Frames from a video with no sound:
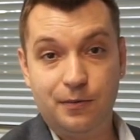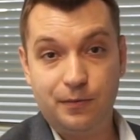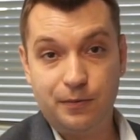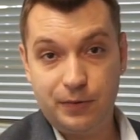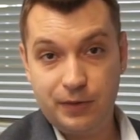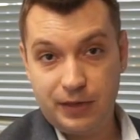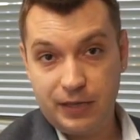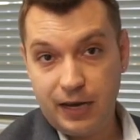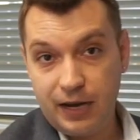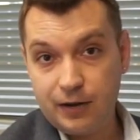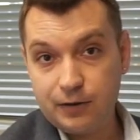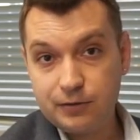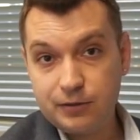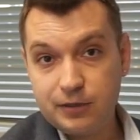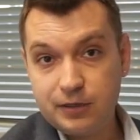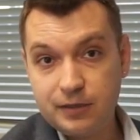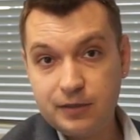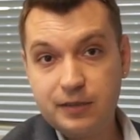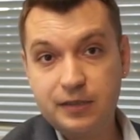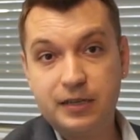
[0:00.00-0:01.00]
without
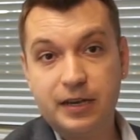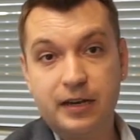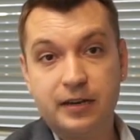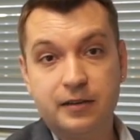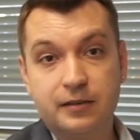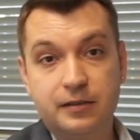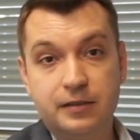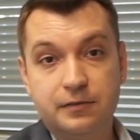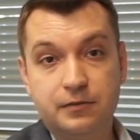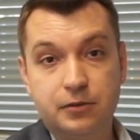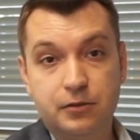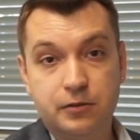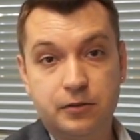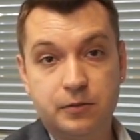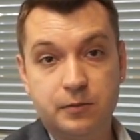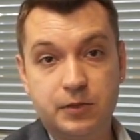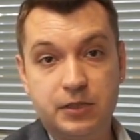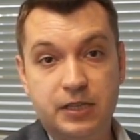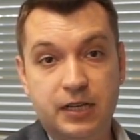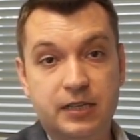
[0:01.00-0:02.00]
the negative
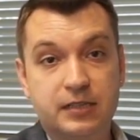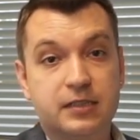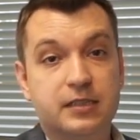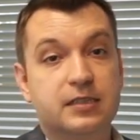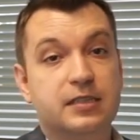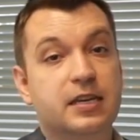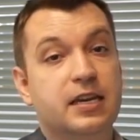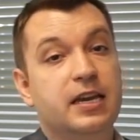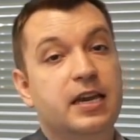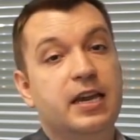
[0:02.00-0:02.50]
circumstances,